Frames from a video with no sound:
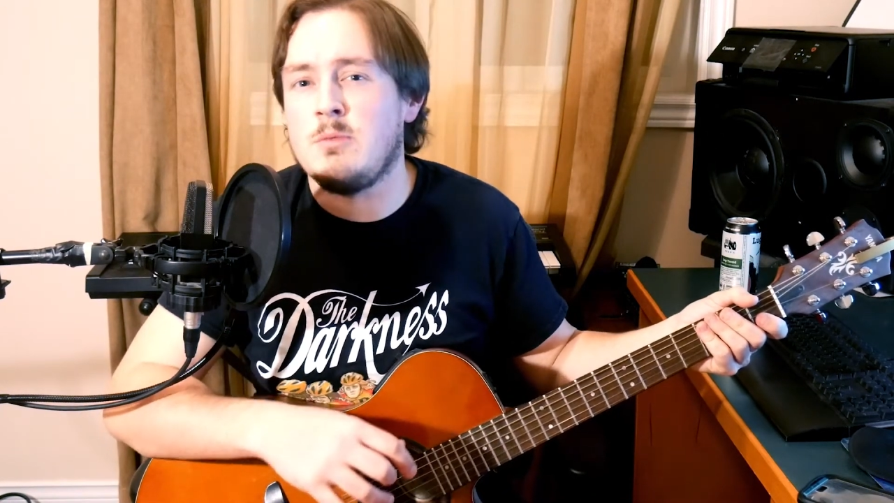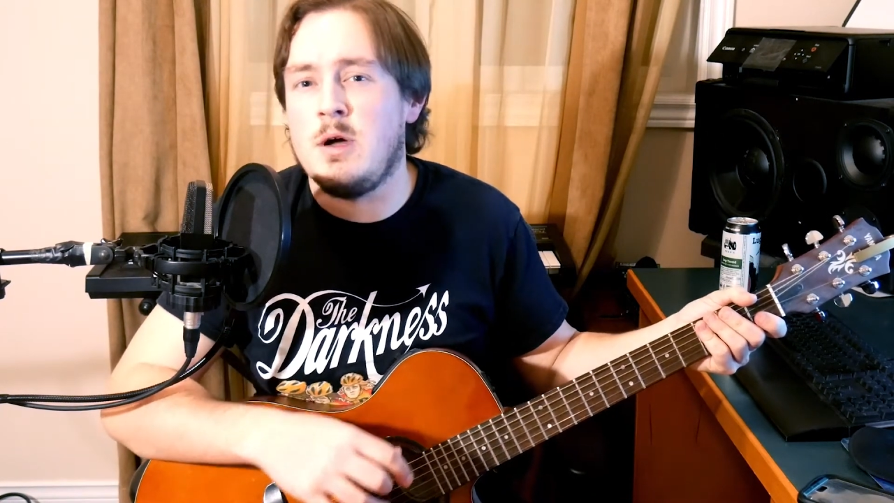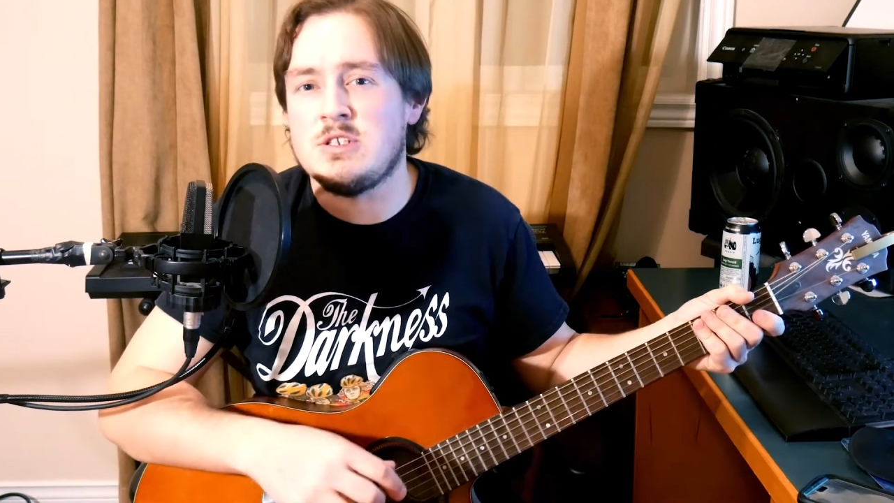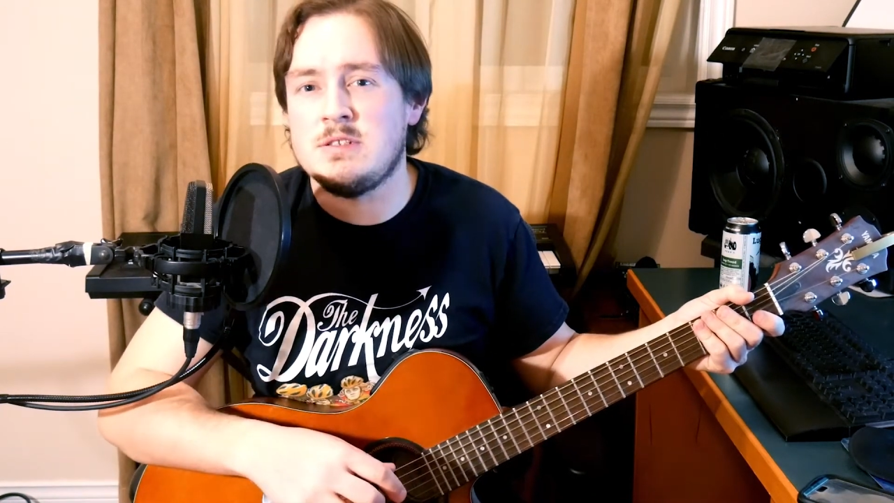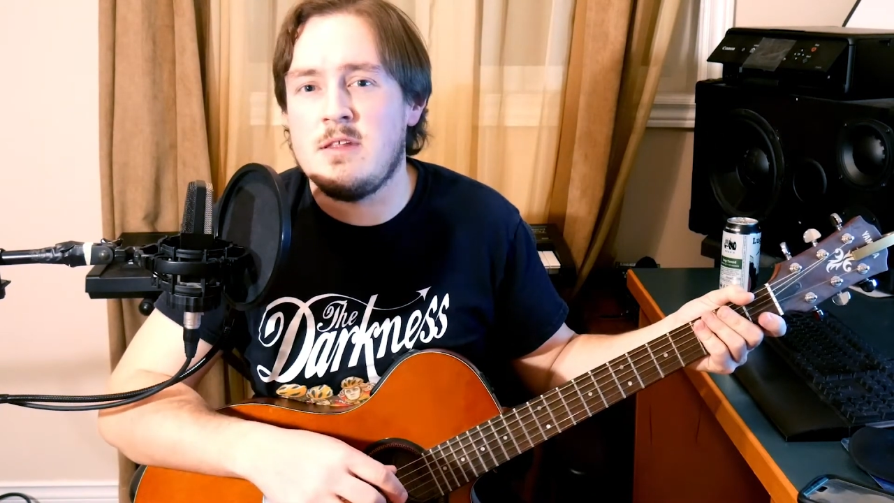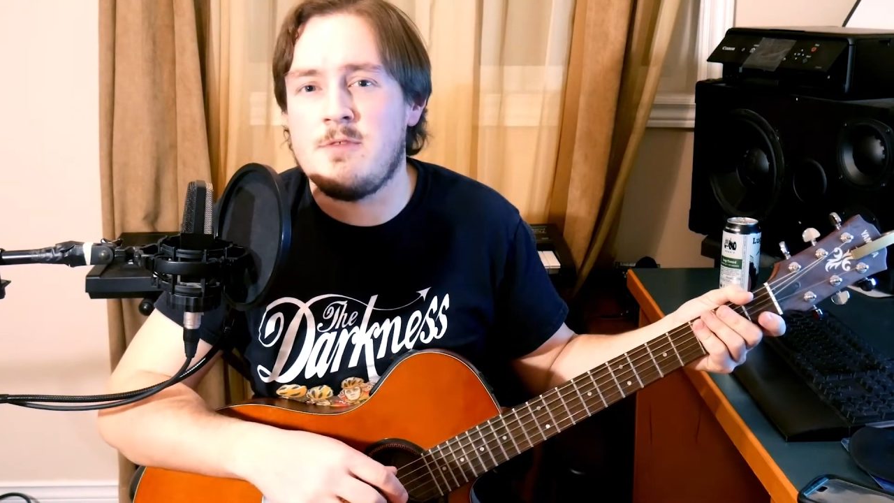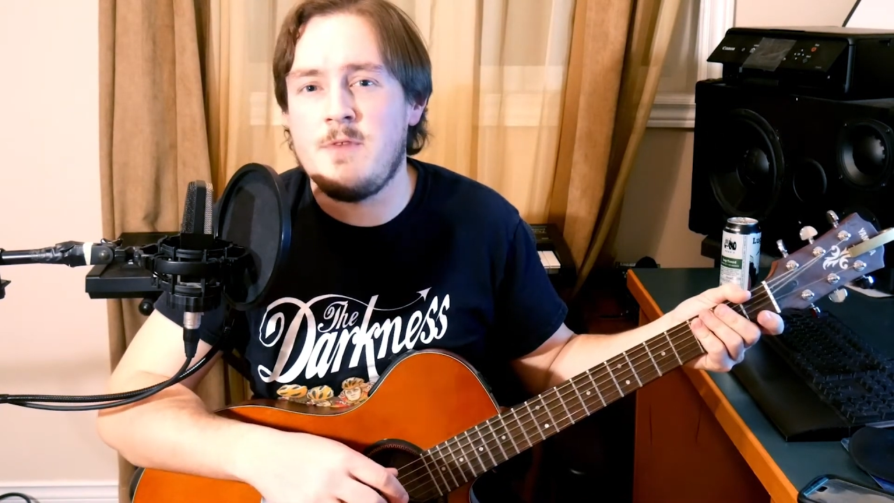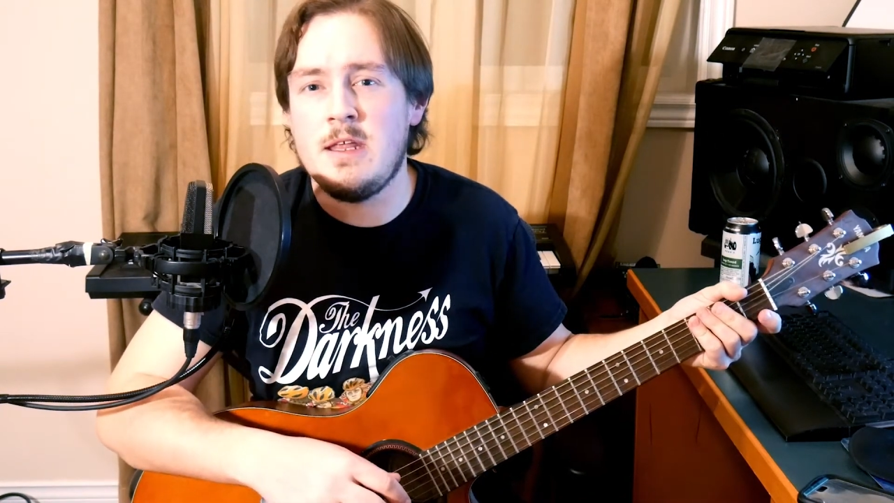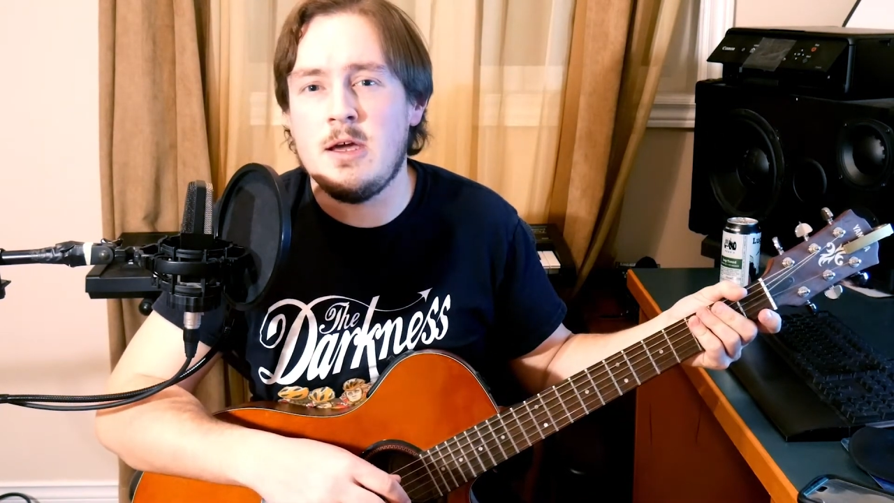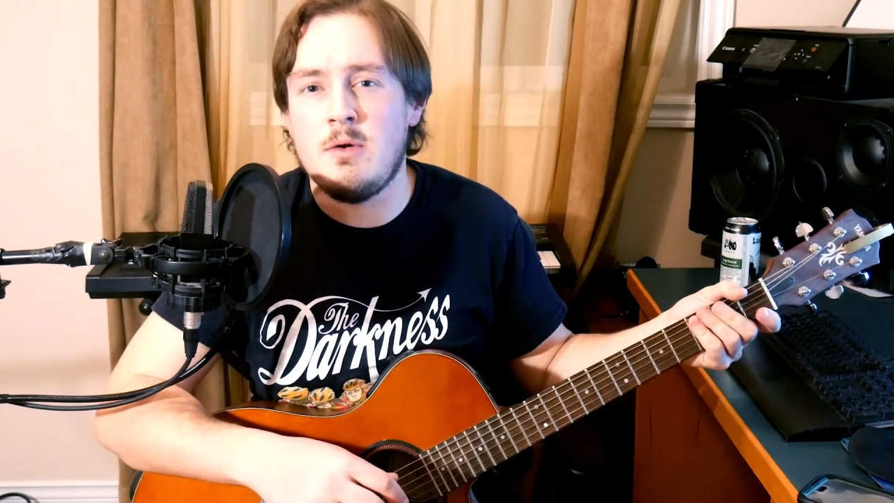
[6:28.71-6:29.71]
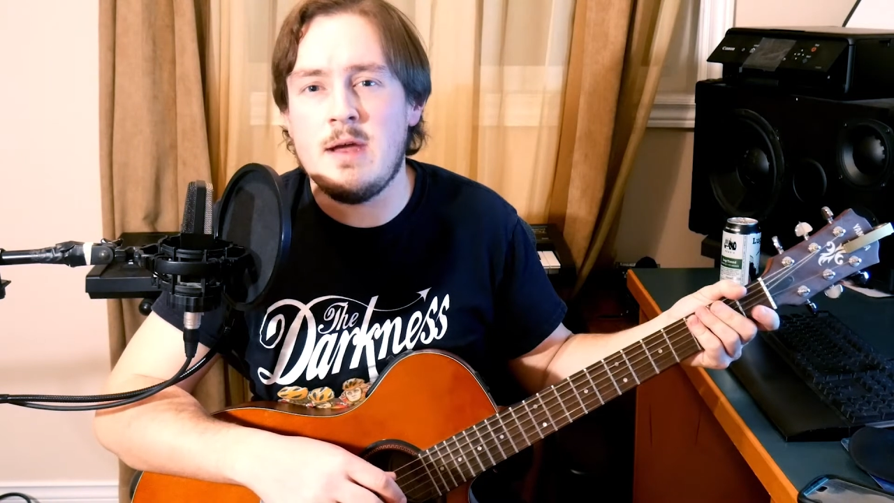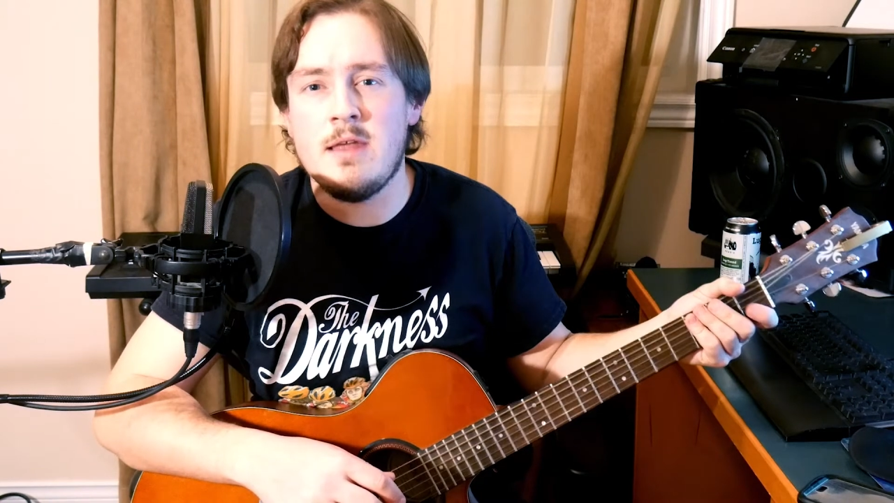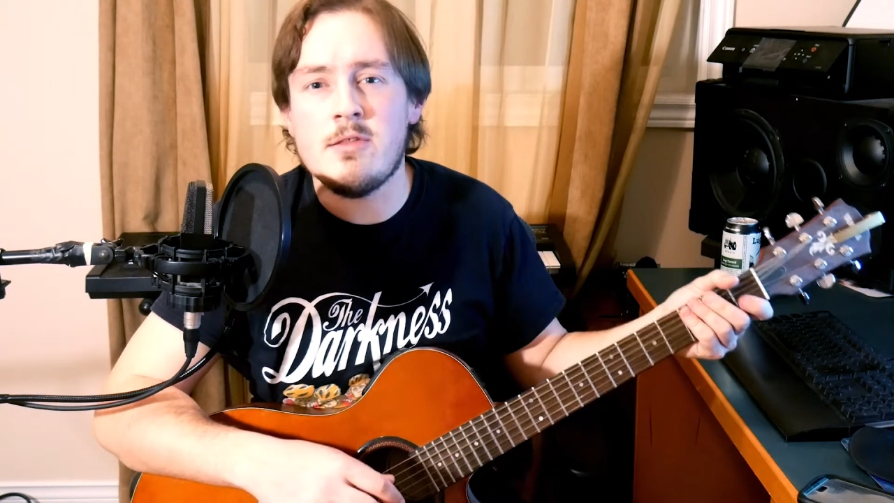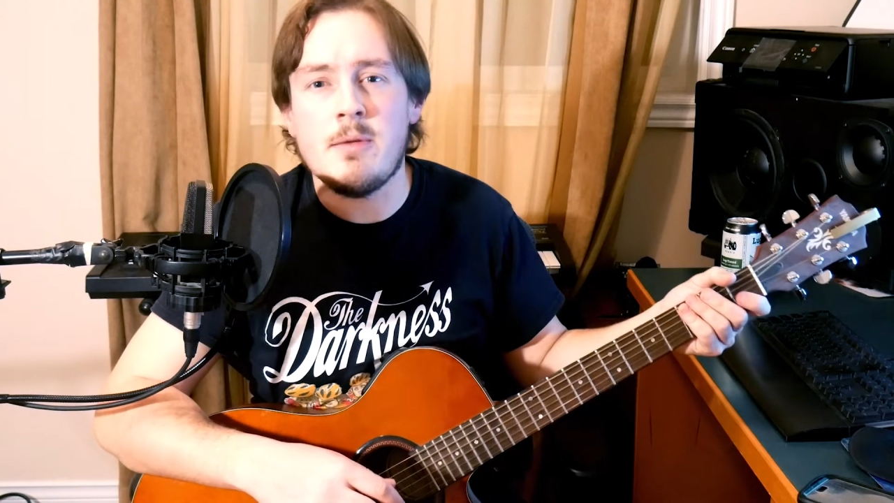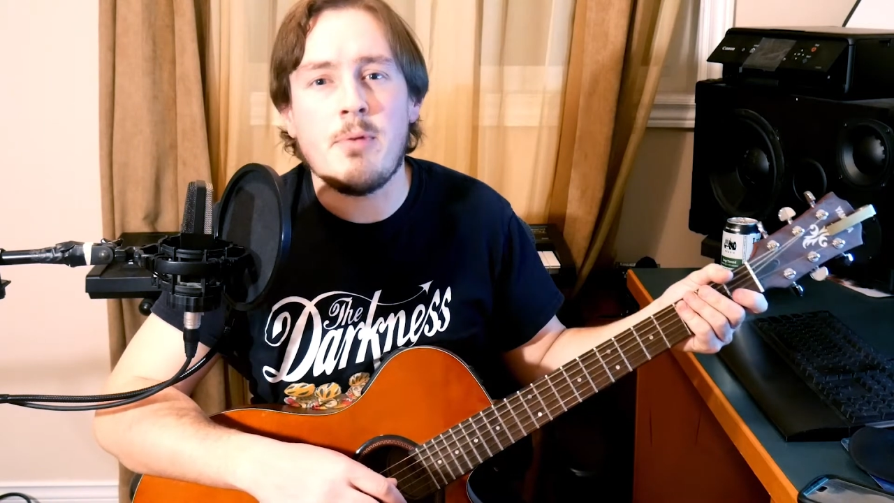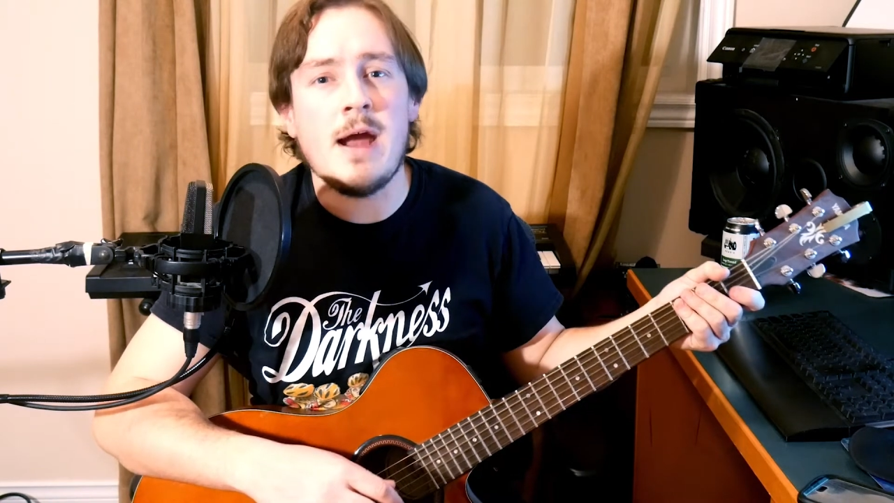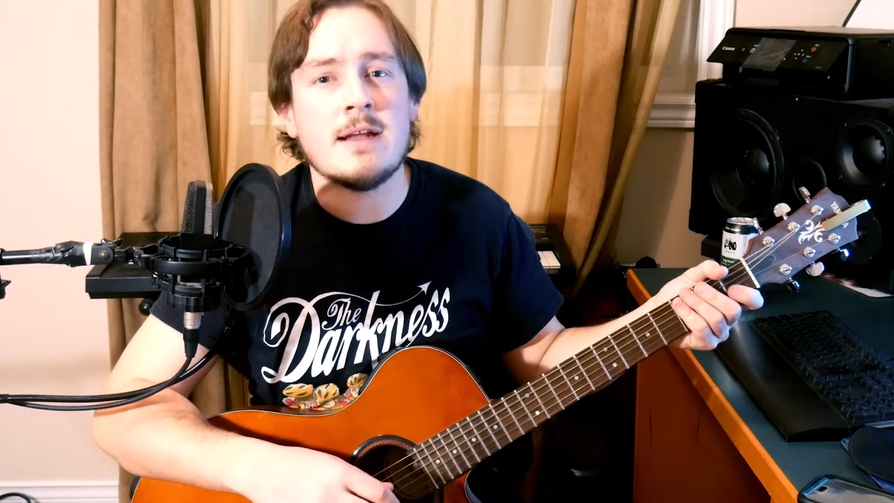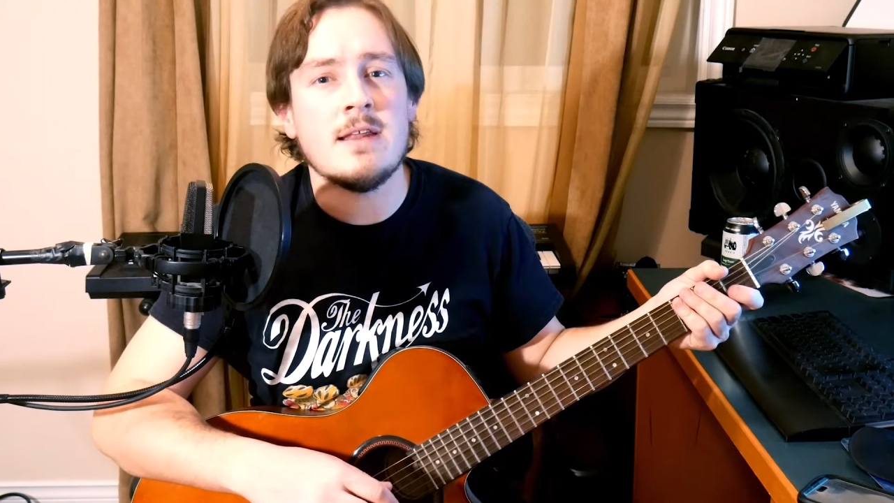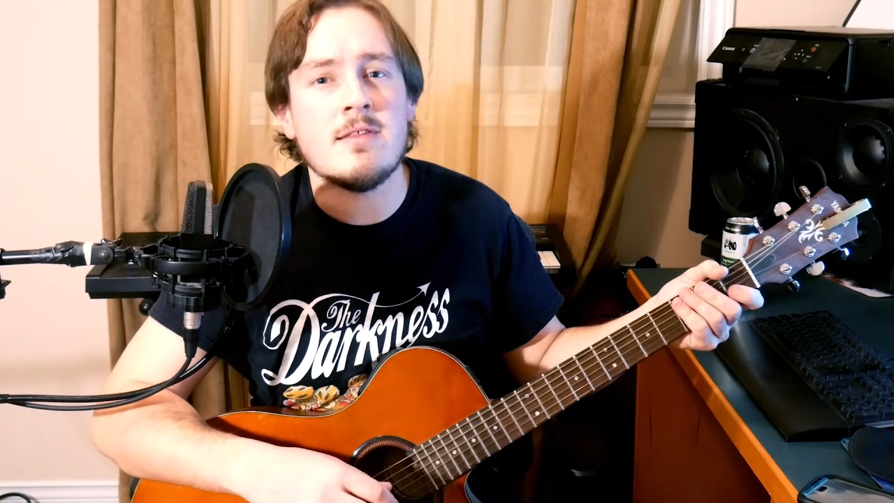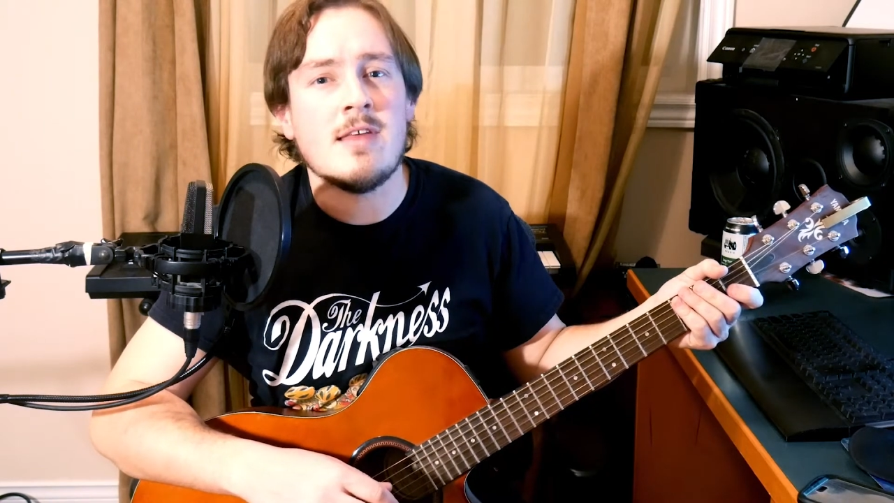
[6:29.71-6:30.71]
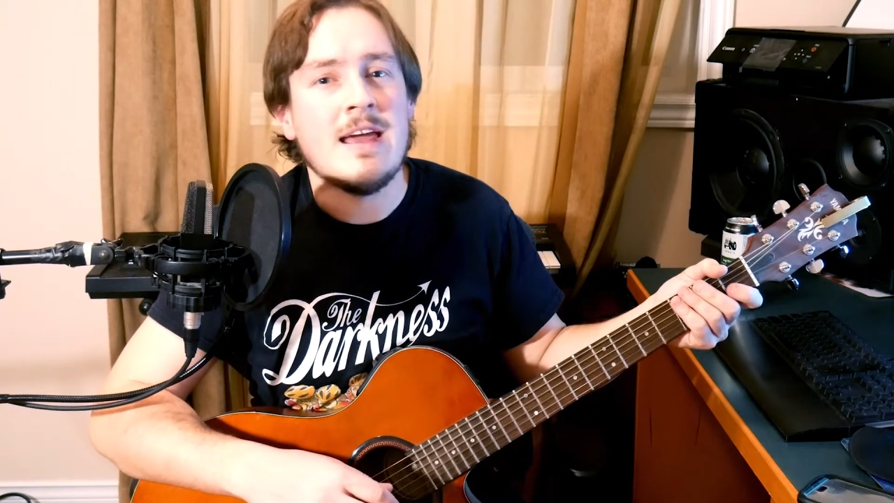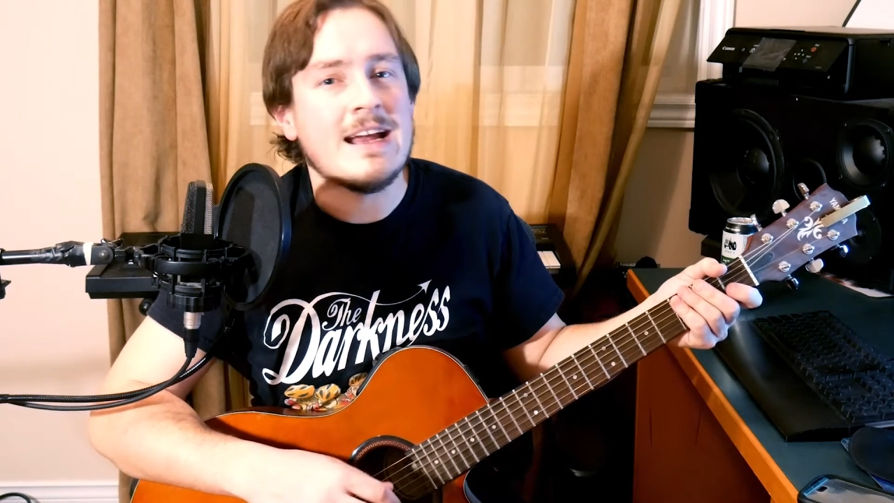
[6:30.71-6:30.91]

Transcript: watching this video is practice